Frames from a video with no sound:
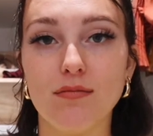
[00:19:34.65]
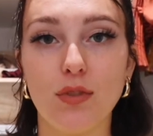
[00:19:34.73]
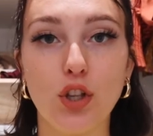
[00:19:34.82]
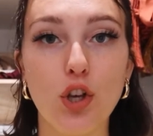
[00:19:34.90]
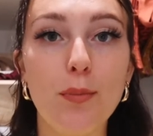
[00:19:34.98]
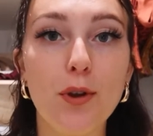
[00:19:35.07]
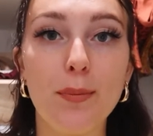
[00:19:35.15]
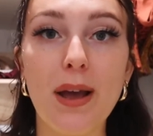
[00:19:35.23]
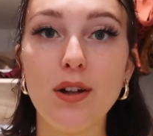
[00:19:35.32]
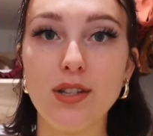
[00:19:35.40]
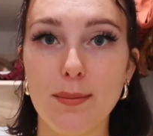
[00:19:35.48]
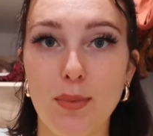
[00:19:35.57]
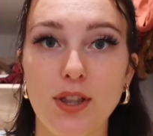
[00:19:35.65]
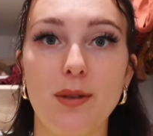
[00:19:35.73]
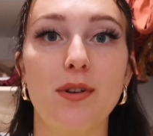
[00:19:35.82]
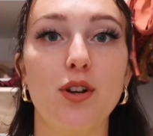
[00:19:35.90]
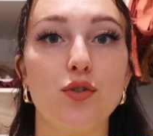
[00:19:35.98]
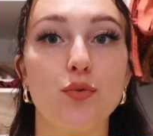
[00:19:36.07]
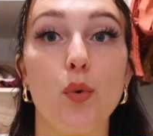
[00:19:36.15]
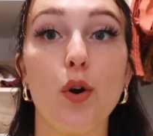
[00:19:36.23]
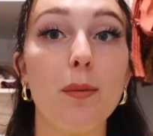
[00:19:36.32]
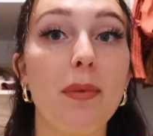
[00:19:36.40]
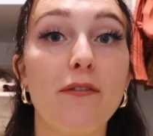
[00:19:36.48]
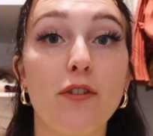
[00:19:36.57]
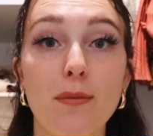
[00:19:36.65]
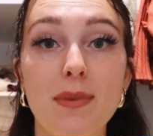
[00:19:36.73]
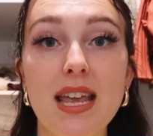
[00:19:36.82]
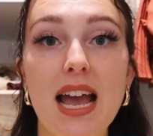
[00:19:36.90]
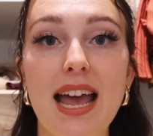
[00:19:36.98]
loop your belts and put them in a drawer, but for me,